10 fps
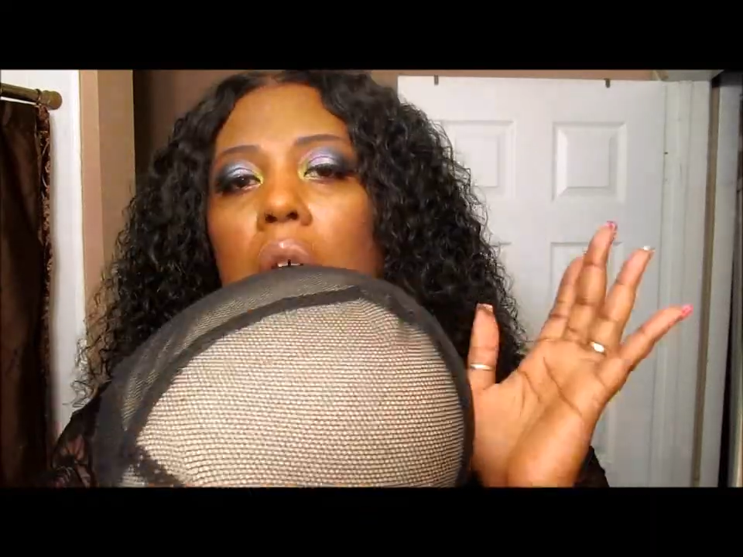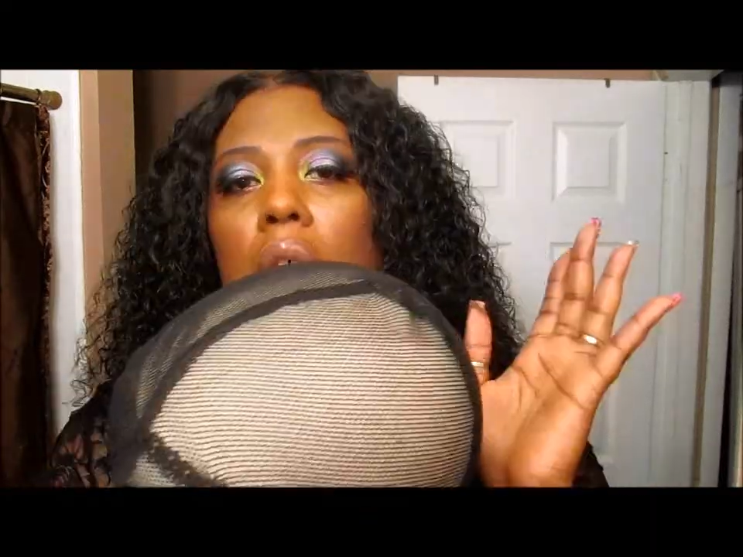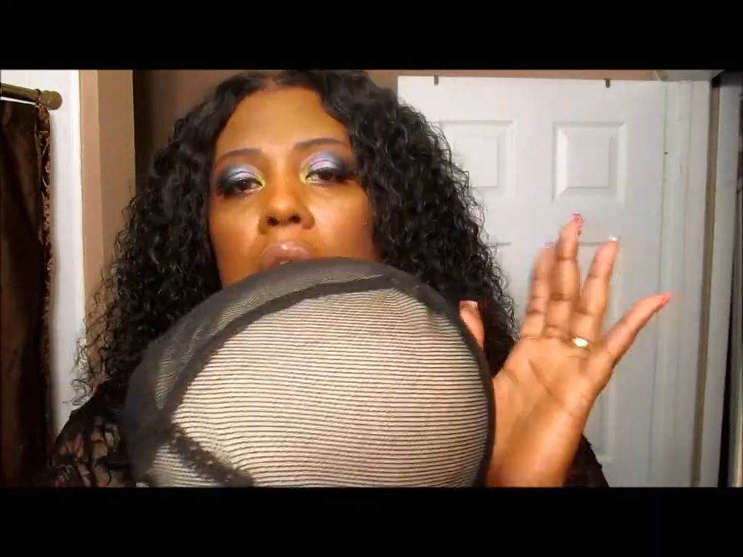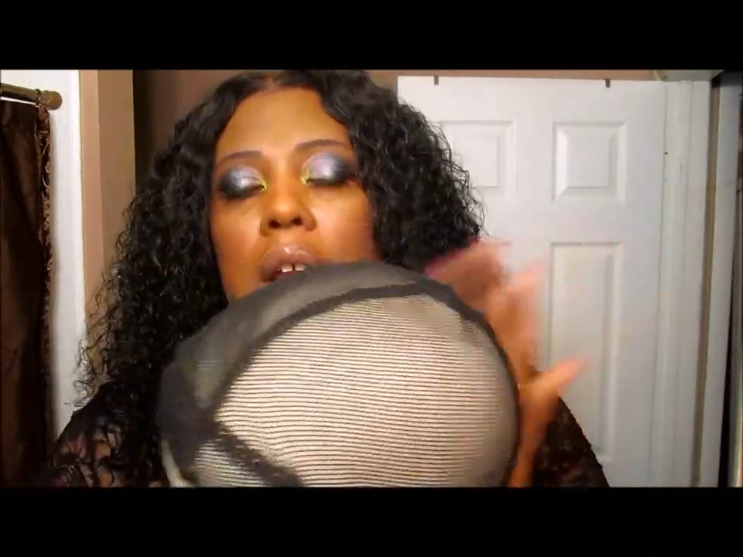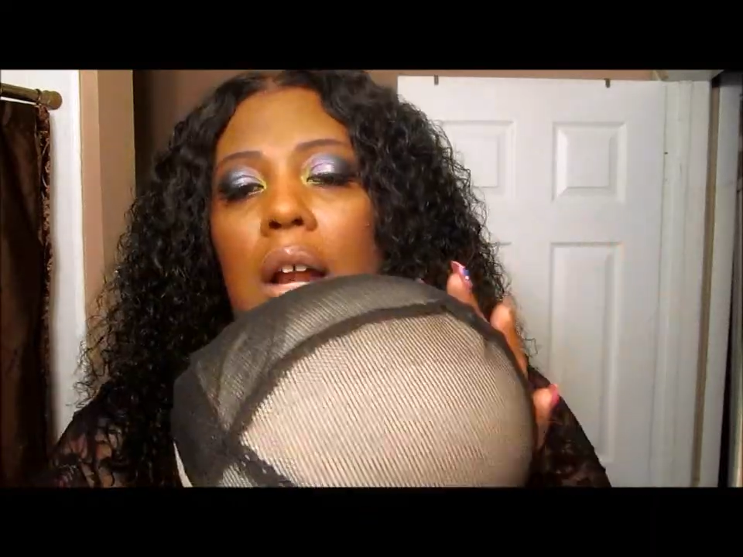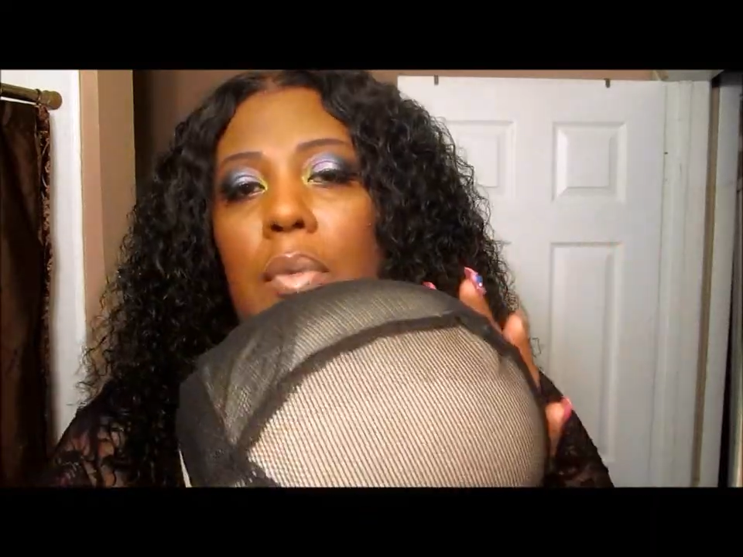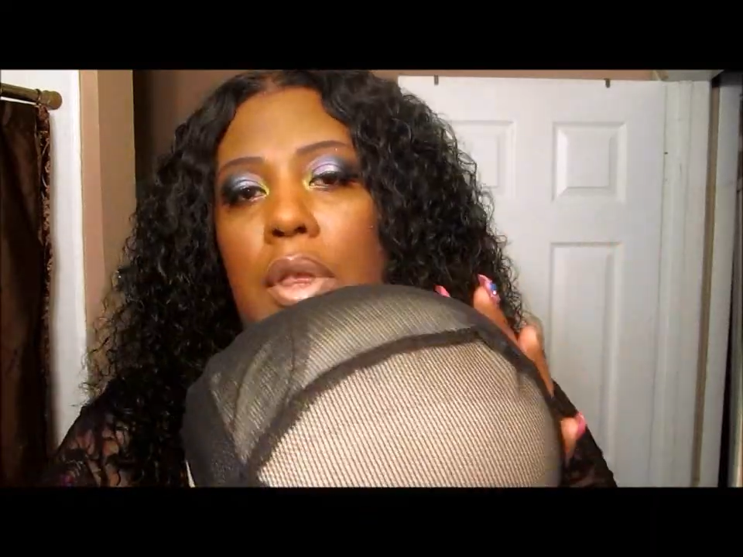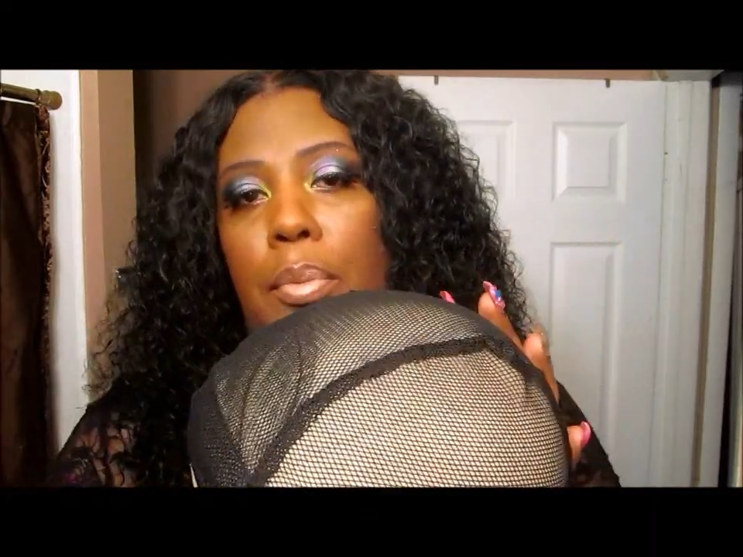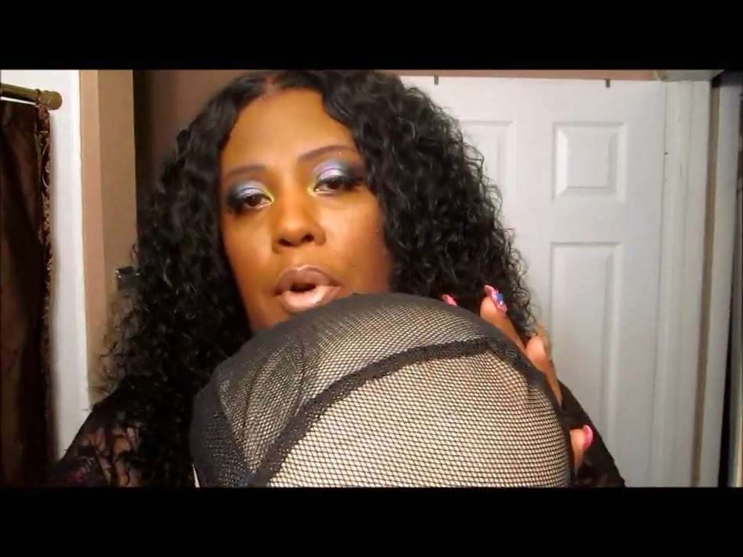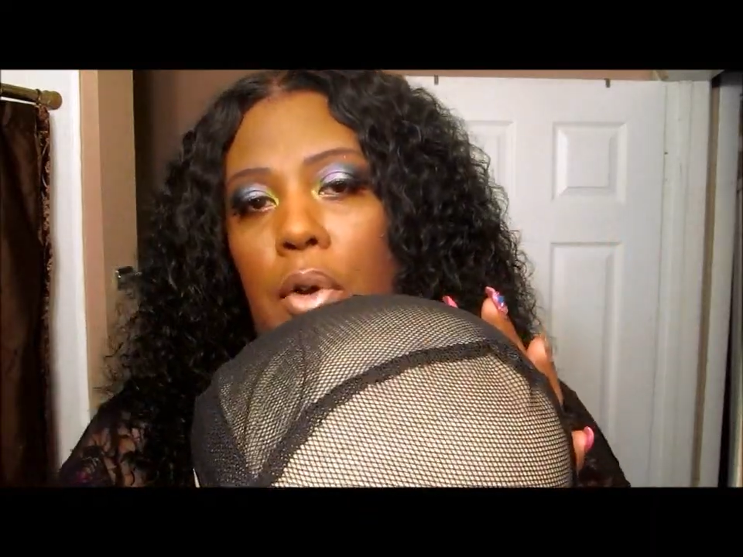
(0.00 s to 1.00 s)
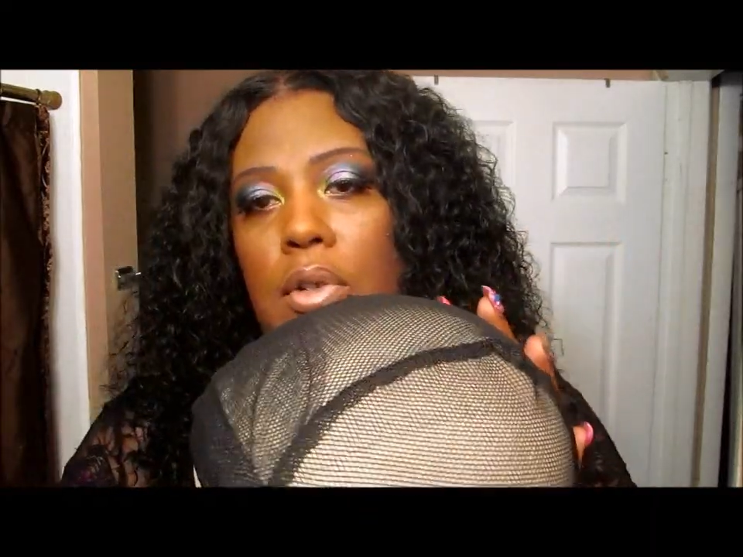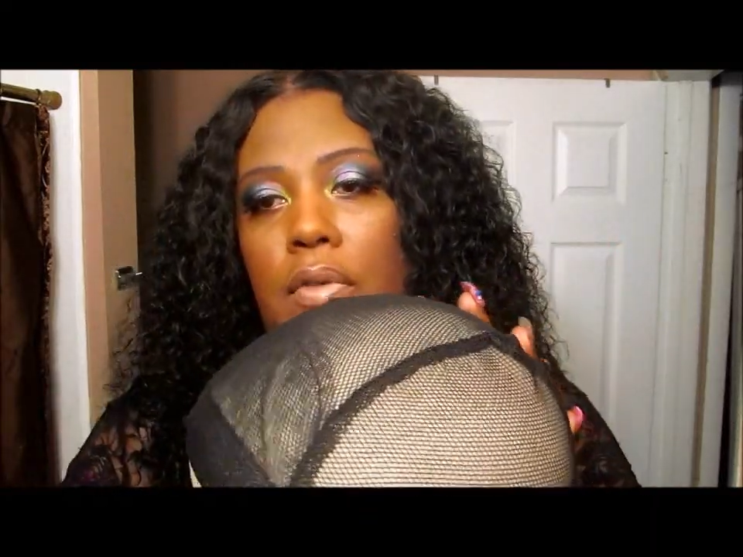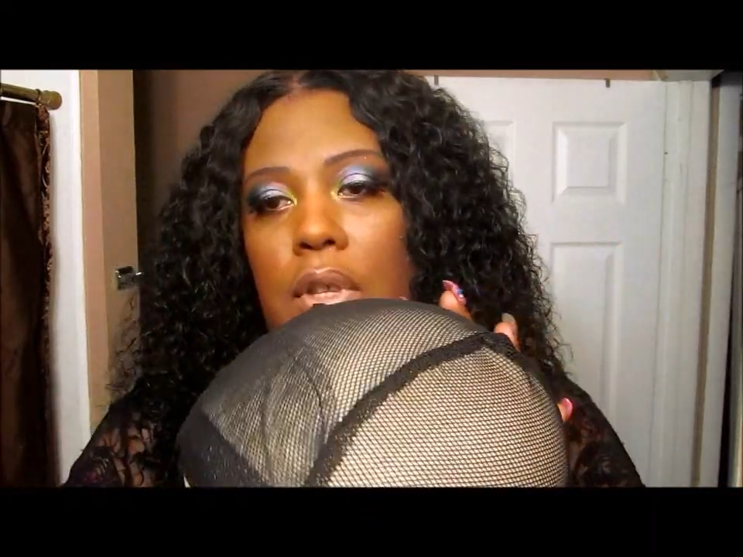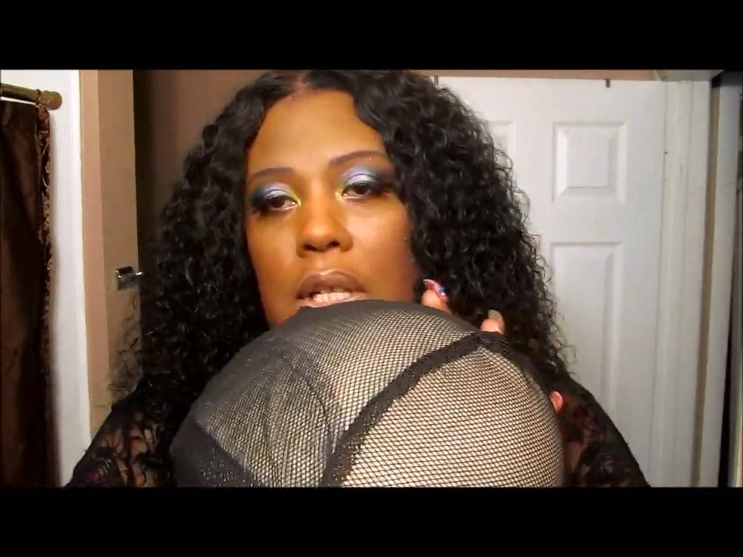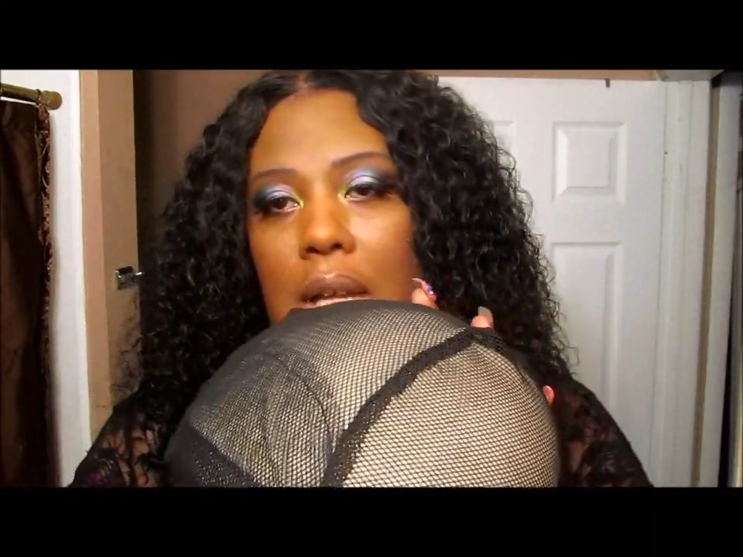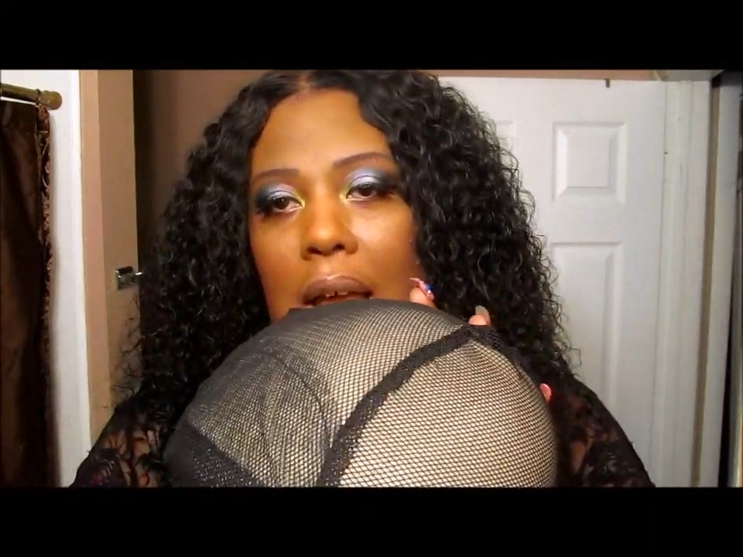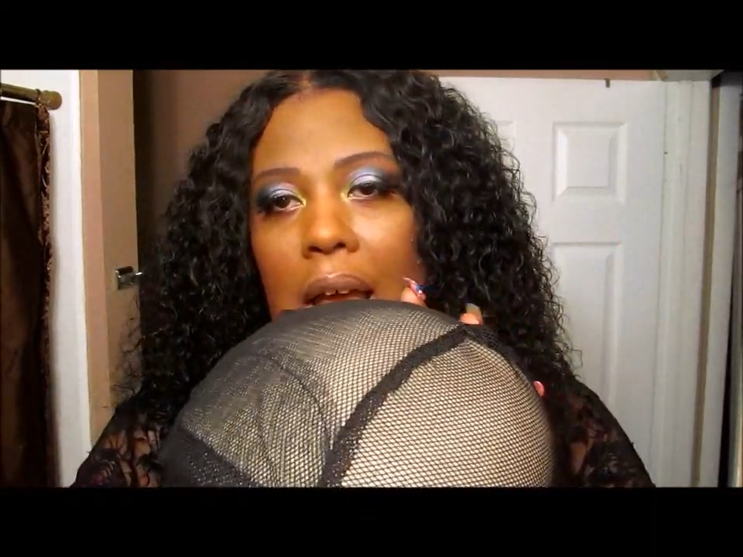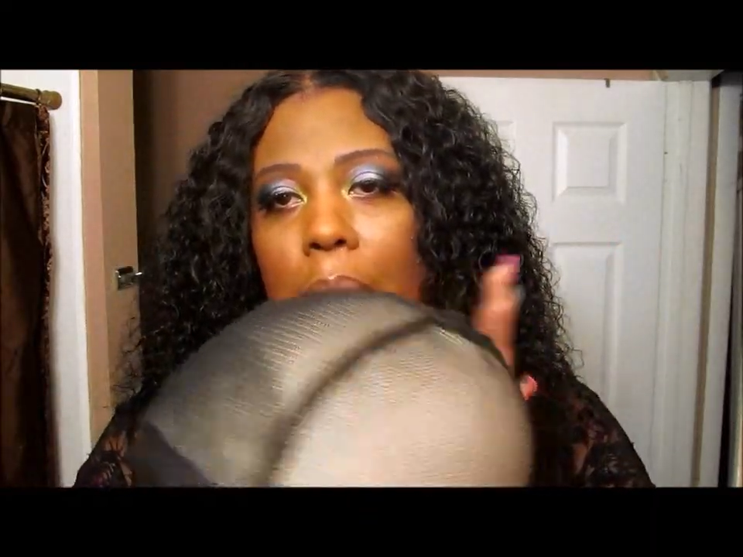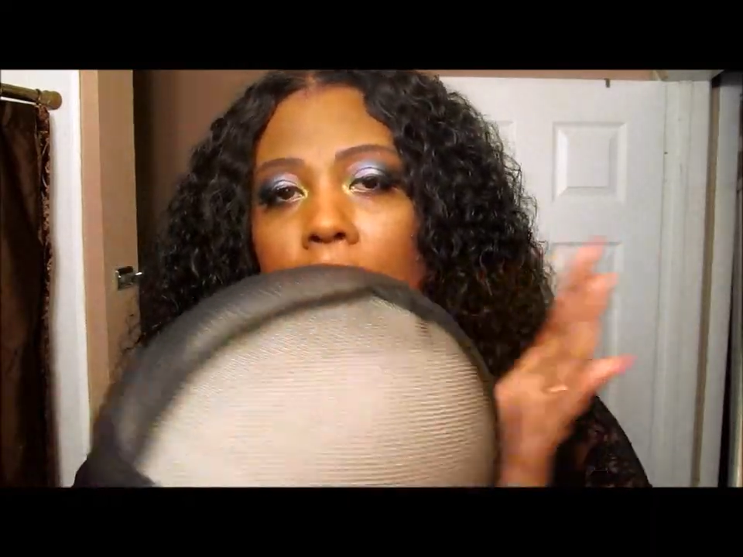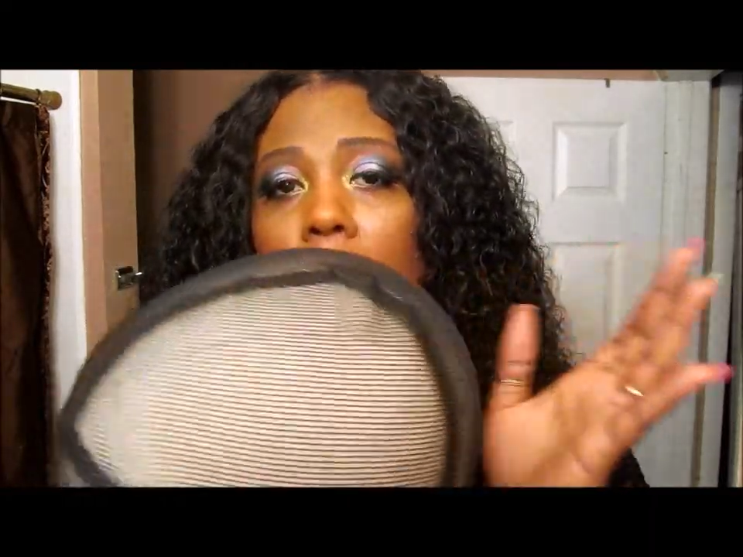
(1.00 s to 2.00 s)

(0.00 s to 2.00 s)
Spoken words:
Starting with the pros of this cap.